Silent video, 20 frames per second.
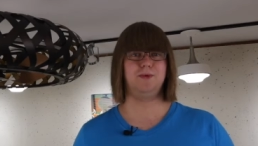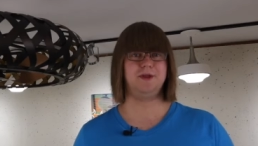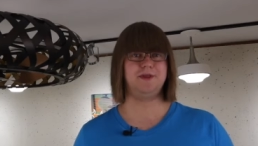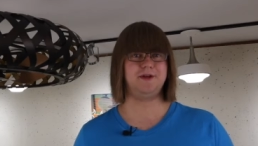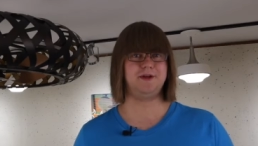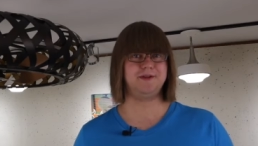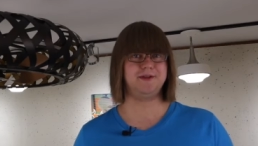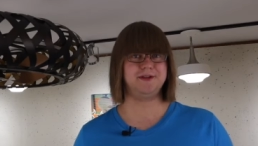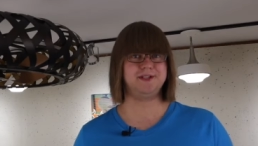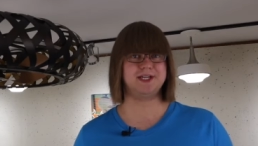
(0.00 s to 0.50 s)
With
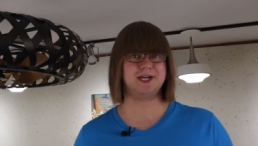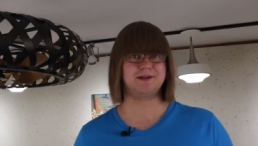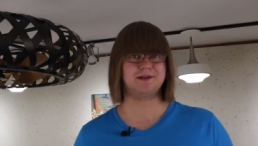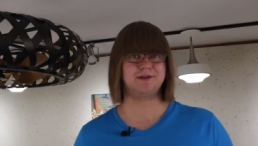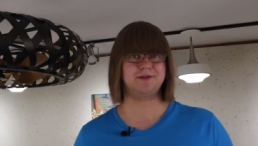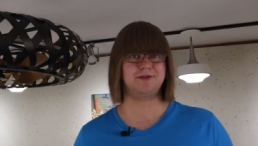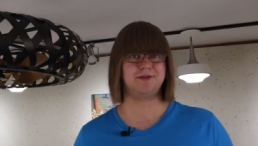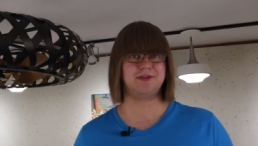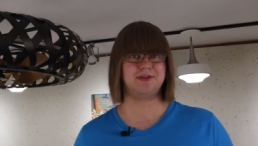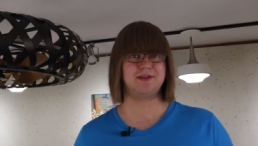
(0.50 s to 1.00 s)
all the
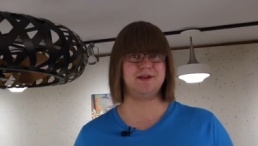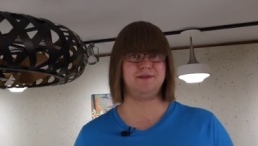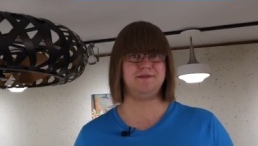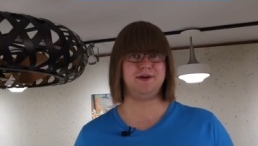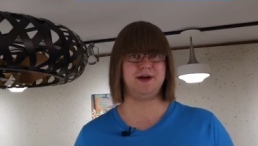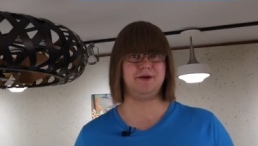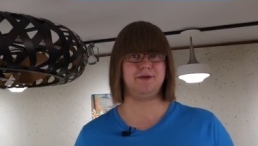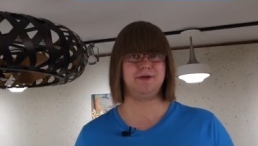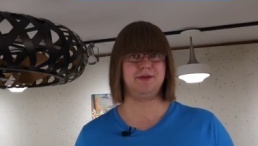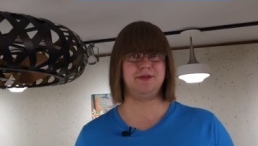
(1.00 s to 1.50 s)
technical stuff
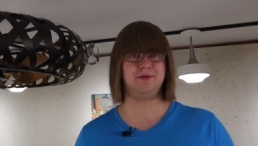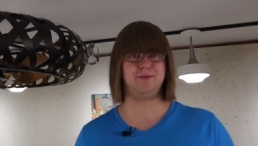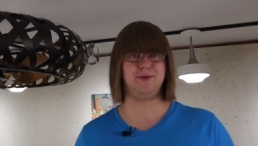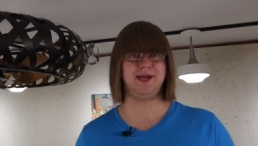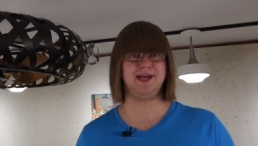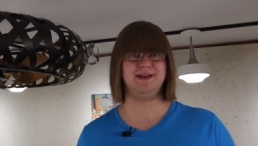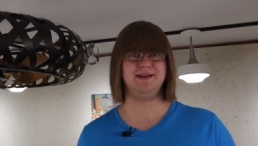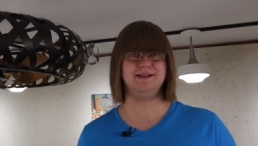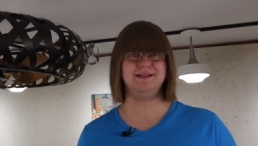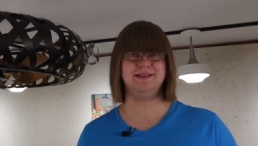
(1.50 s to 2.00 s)
out of the
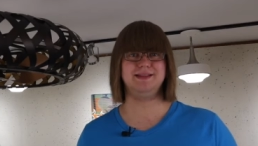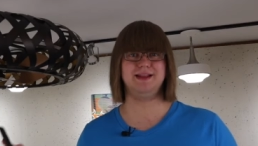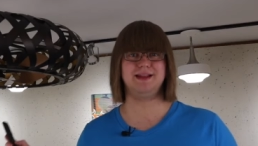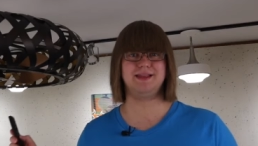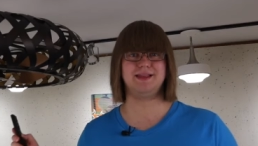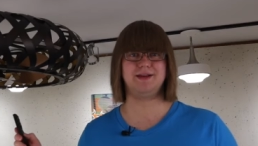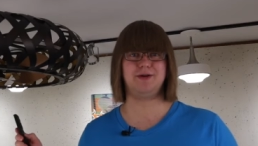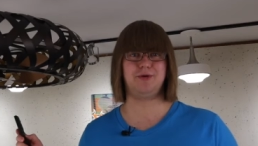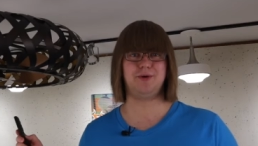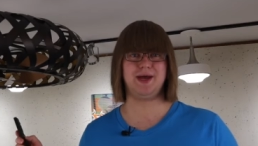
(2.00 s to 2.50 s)
way,
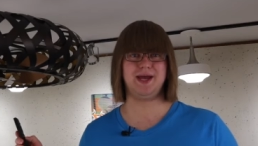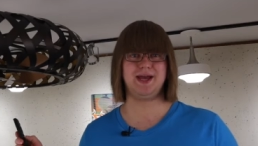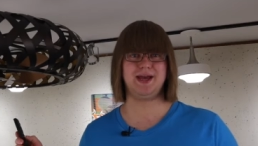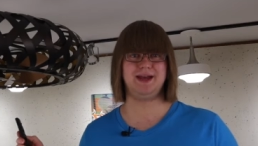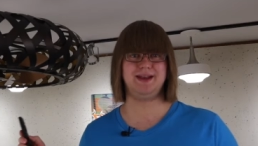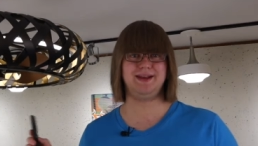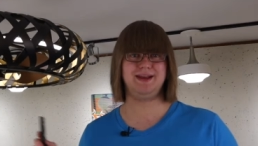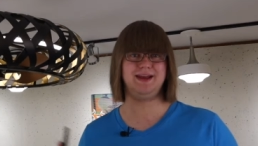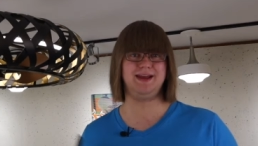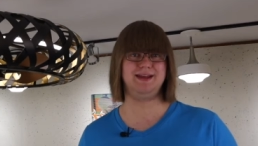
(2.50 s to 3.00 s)
let's go
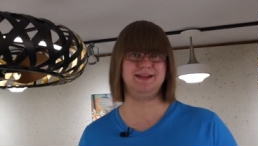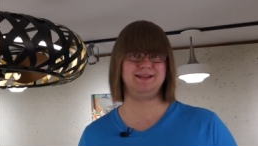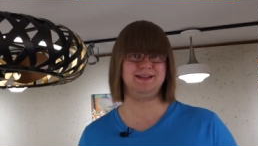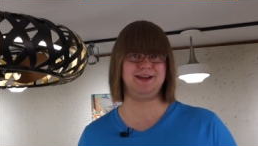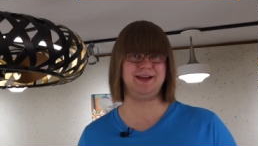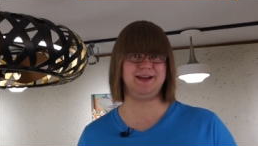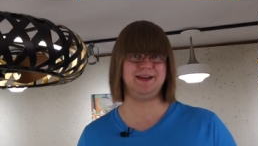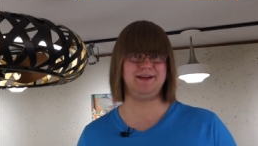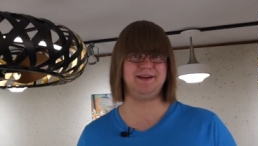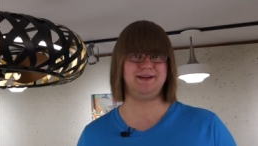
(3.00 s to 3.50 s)
ahead and
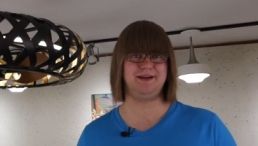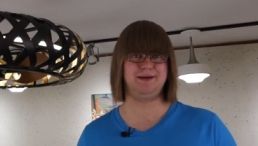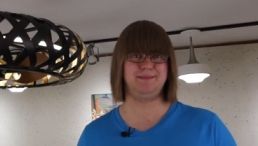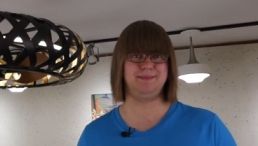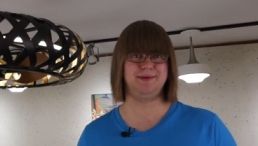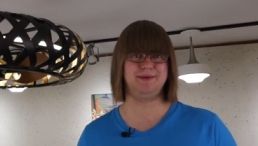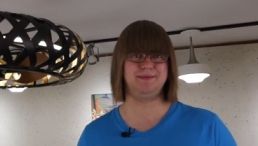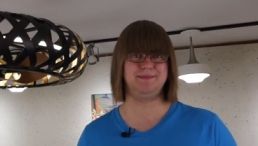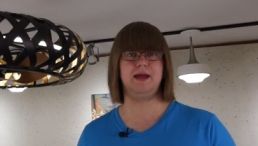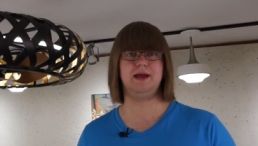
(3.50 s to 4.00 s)
light it
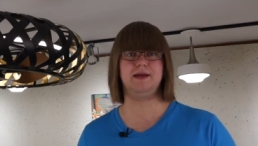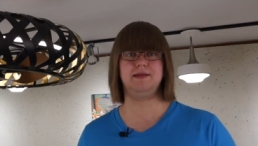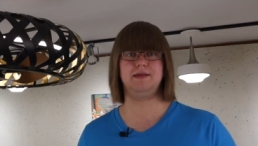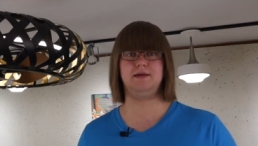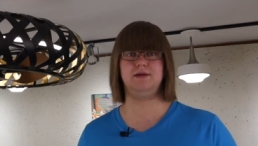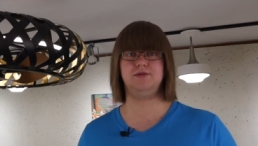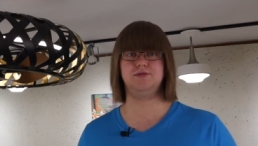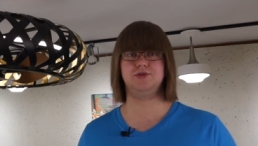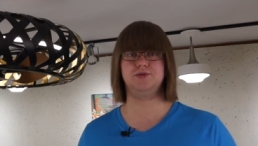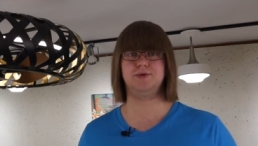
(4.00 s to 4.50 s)
up. As
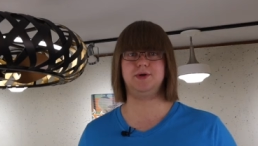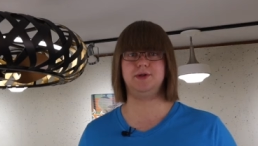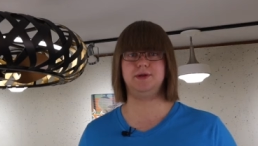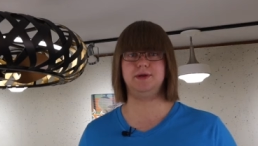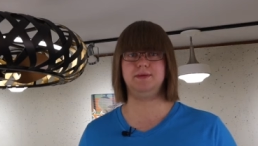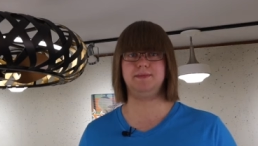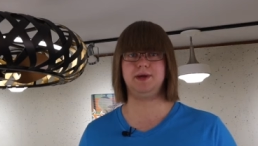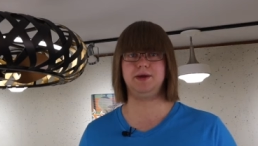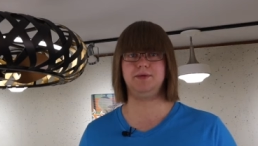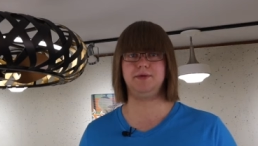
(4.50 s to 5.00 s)
usual
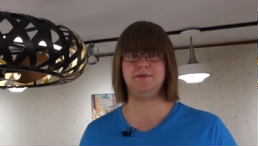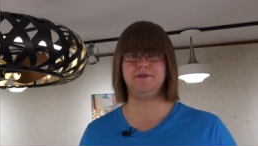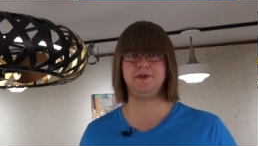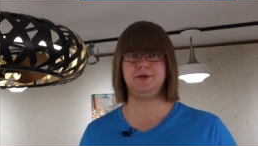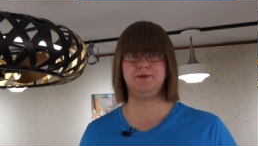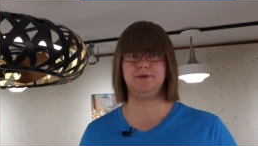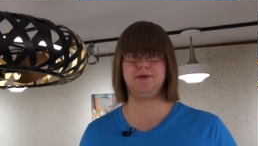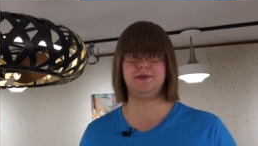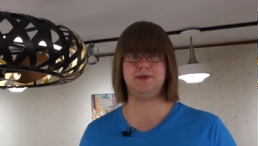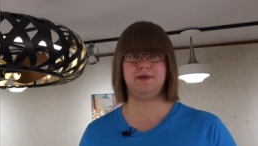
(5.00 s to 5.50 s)
in my
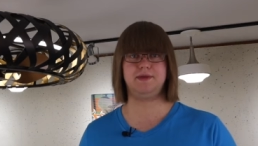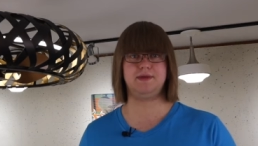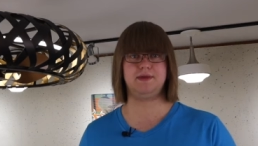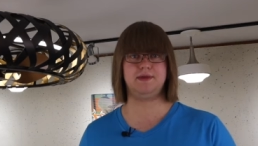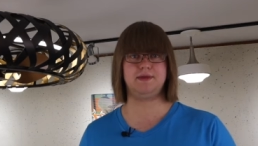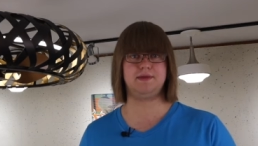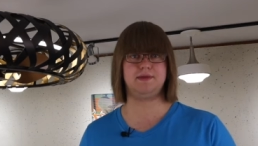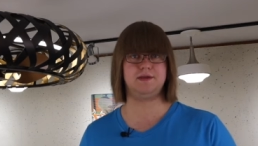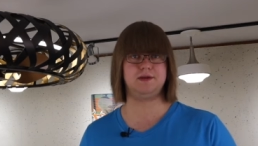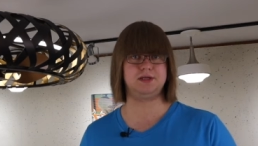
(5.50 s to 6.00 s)
reviews, this
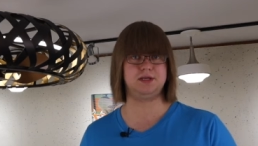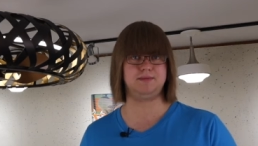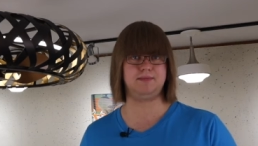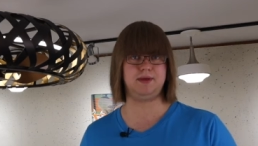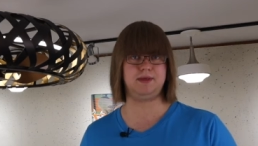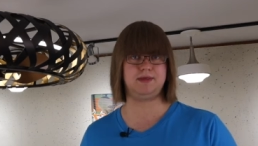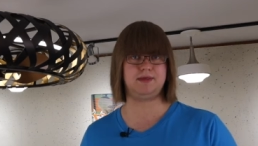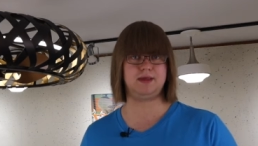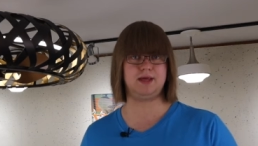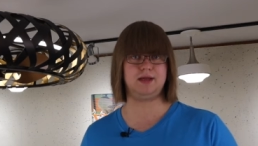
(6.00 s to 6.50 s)
is the
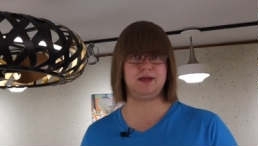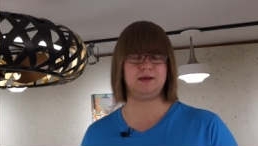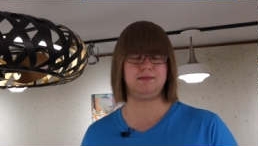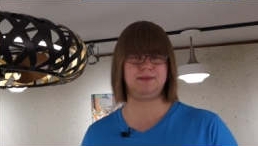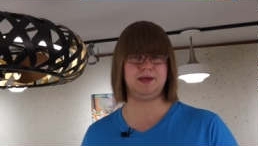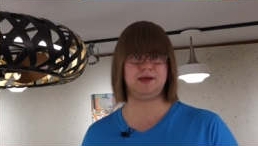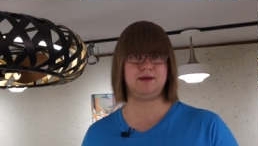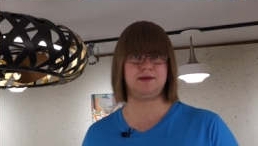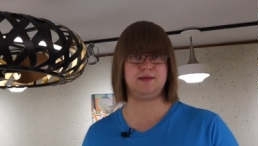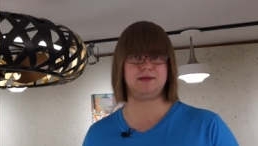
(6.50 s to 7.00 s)
dimmest setting
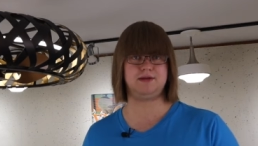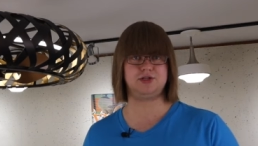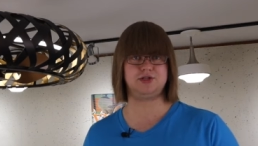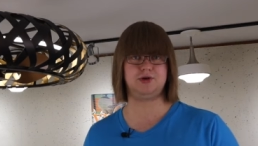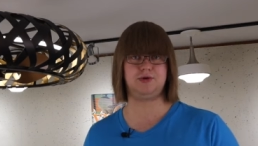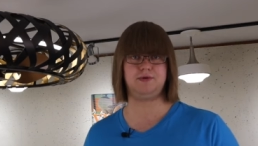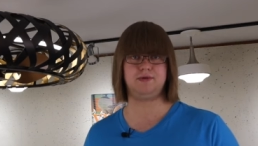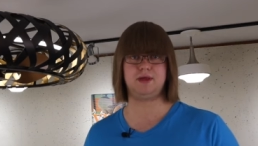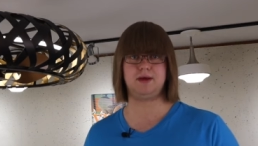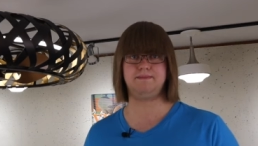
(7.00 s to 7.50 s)
because it
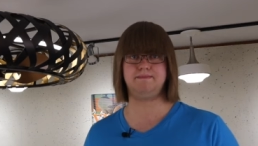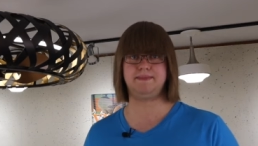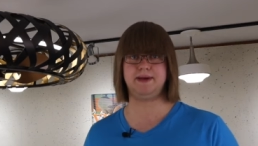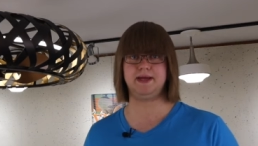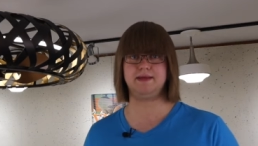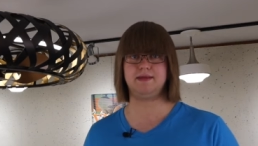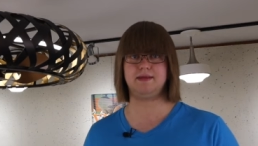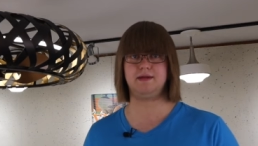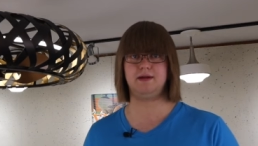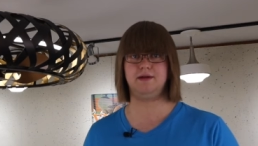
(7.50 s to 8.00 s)
shows up
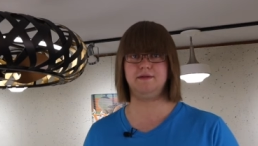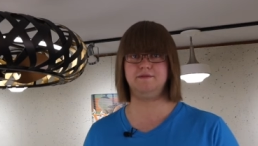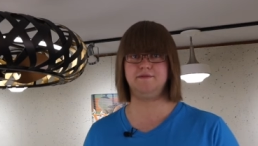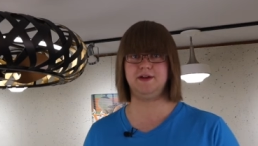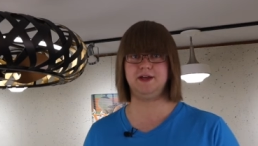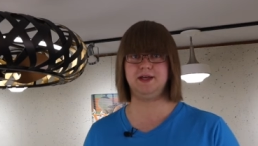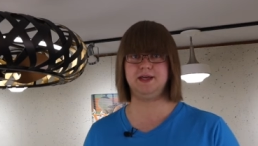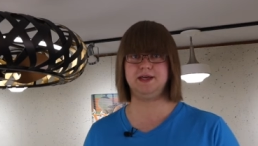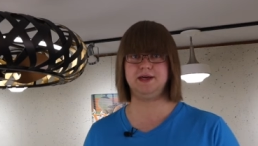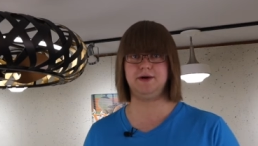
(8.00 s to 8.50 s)
best on
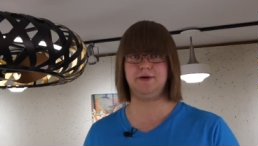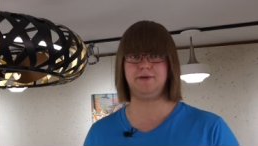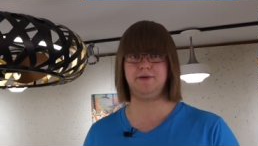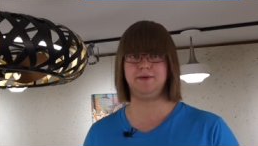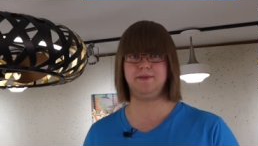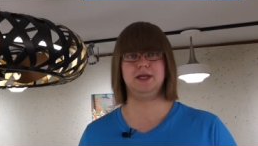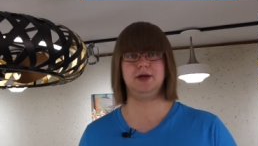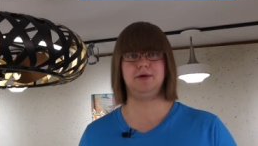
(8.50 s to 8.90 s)
video.